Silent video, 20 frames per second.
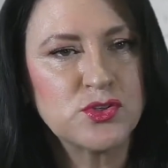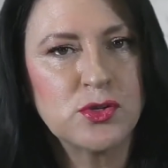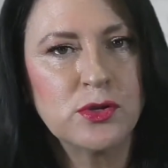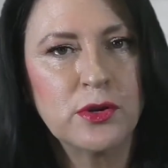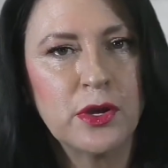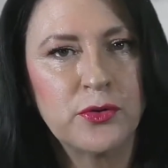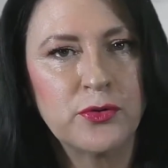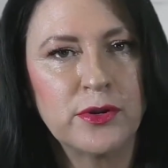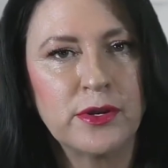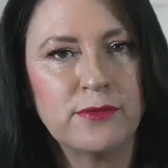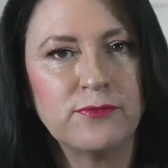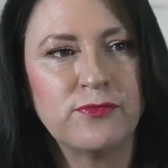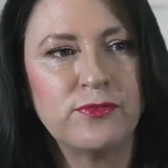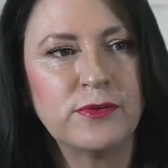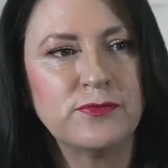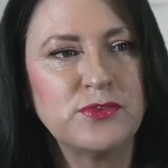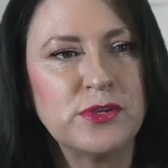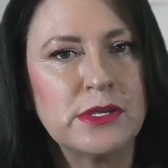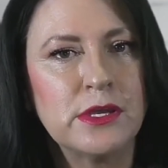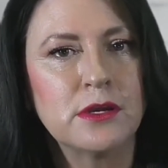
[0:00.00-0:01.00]

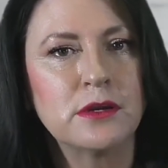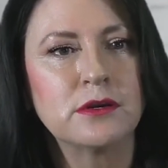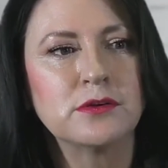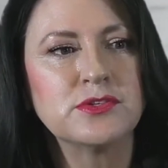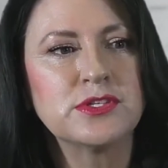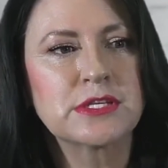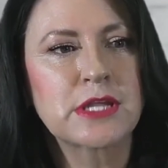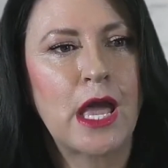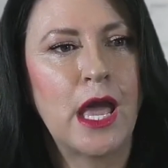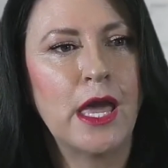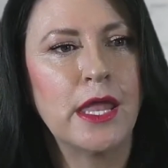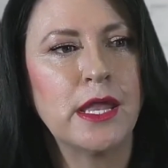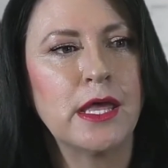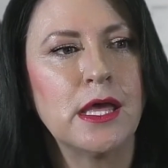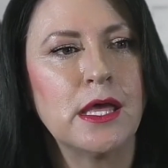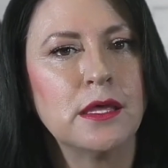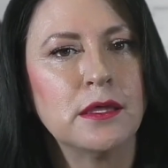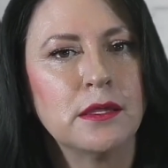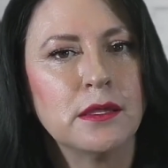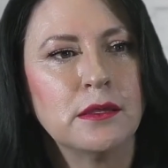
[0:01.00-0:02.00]
250 years kind
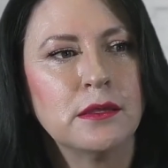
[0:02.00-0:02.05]
of